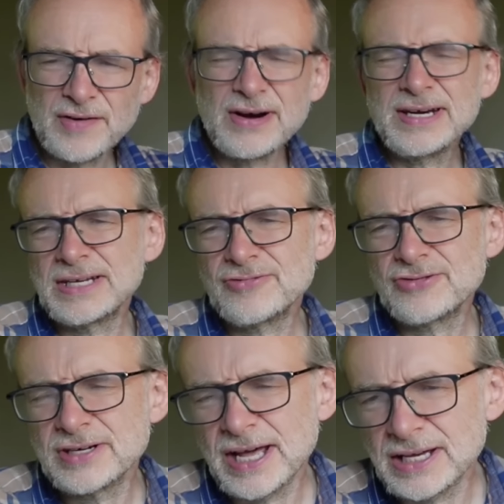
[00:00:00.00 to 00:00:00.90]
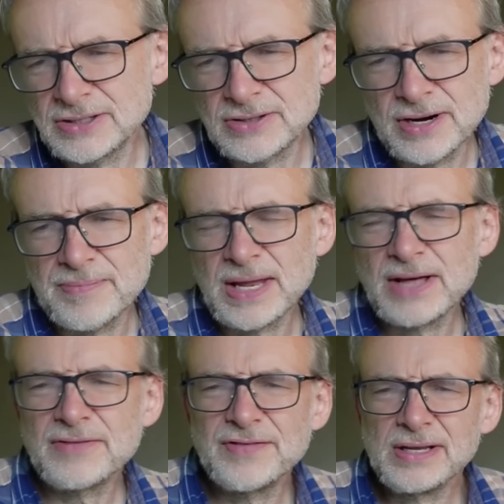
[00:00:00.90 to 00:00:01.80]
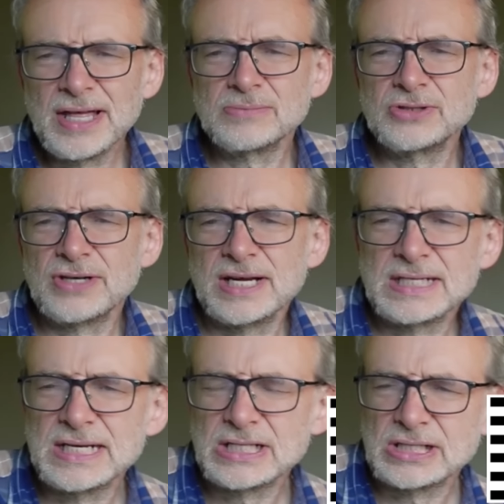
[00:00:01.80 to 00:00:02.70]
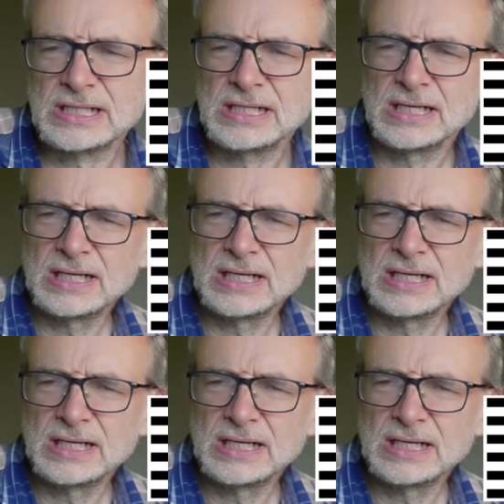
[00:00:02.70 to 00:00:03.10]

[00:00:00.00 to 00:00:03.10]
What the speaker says: Very different hexagram. Now the Wilhelm translation